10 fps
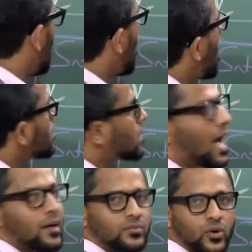what
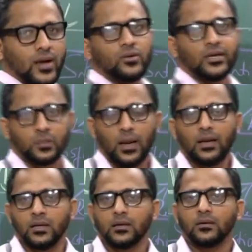I am trying to
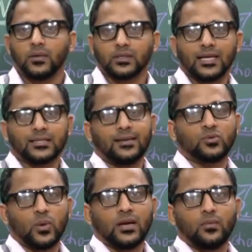explain here is
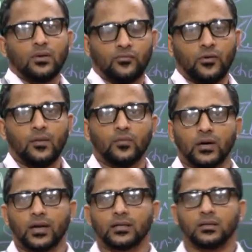HCM 21
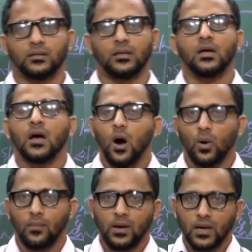framework is,
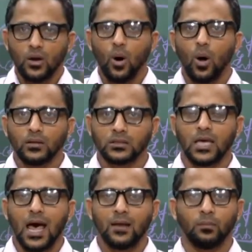okay, bringing all the
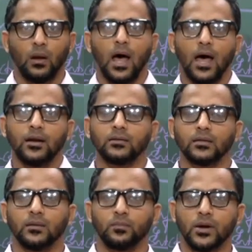scan, plan, and
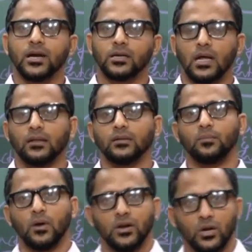the predict and the
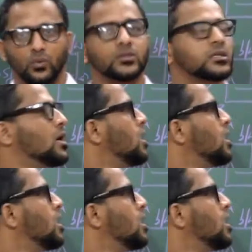produce.